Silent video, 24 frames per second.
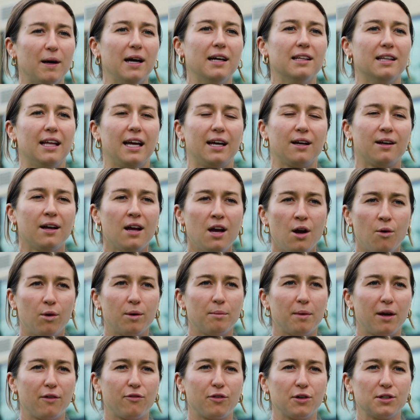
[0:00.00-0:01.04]
But like
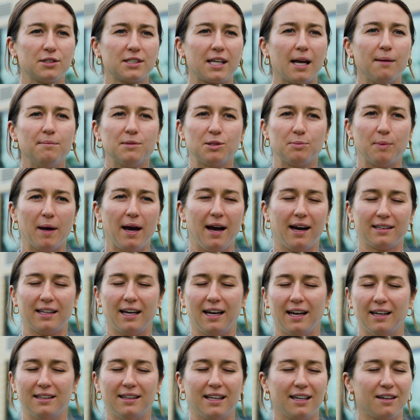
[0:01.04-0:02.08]
one of my first games back,
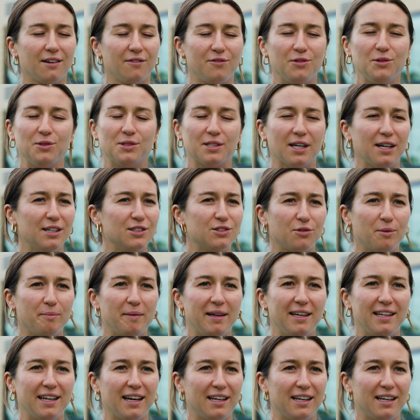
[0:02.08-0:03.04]
they had like a few signs for me,